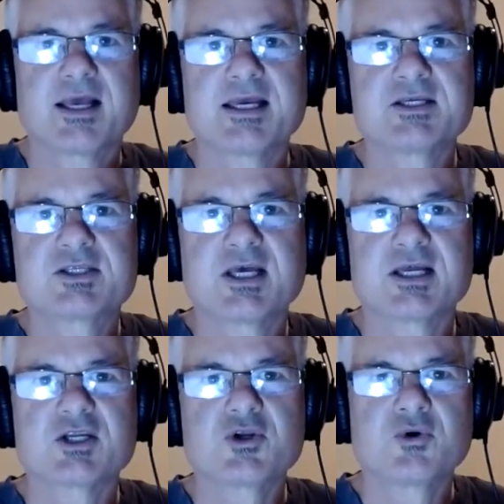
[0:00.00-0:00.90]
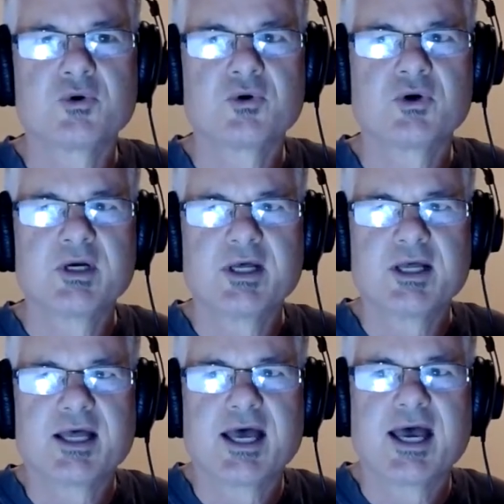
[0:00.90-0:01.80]
is that your
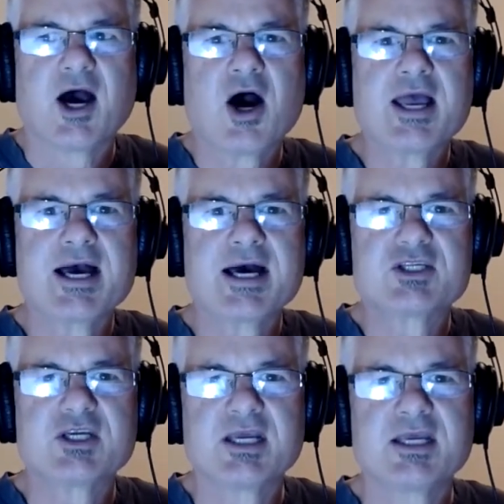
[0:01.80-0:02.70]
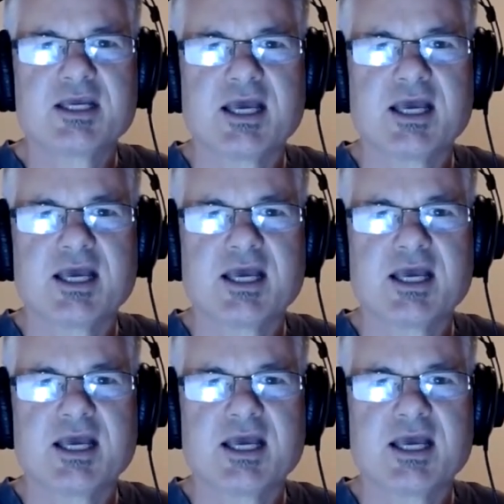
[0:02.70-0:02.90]
IRD